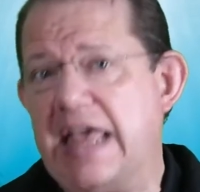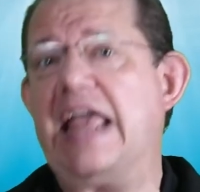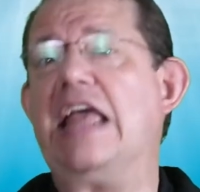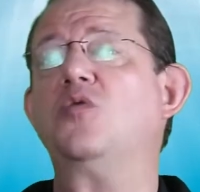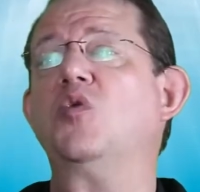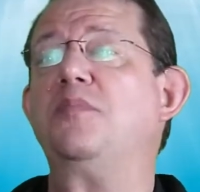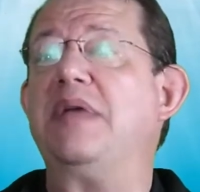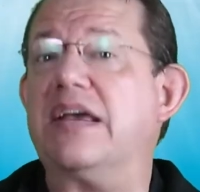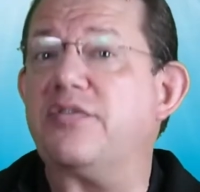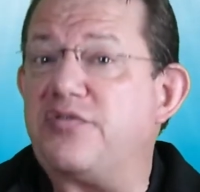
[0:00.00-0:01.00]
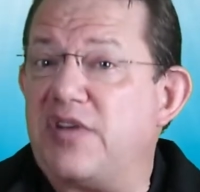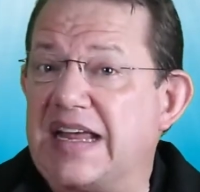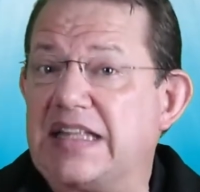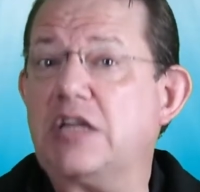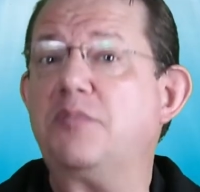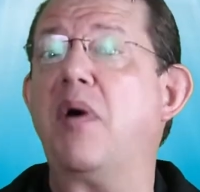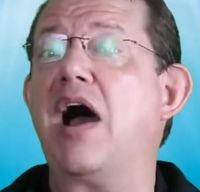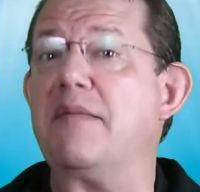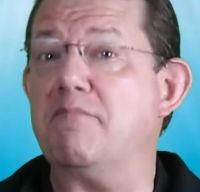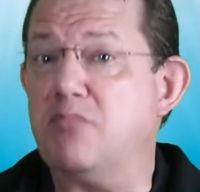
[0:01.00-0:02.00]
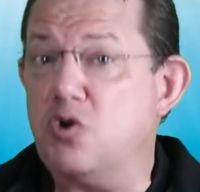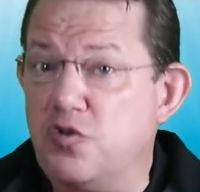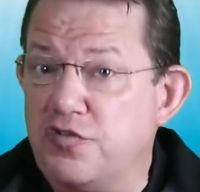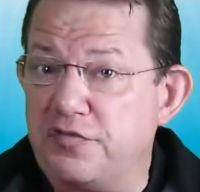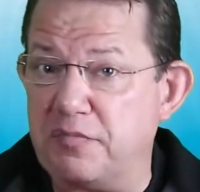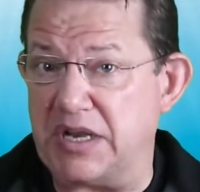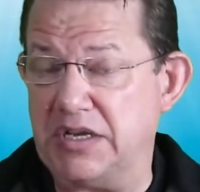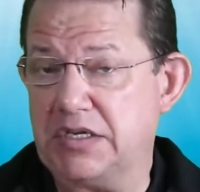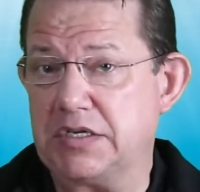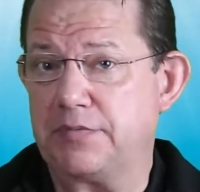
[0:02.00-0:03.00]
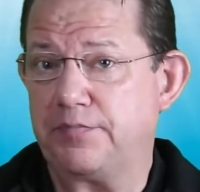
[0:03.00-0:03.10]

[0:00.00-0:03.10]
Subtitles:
it would be affected by movement,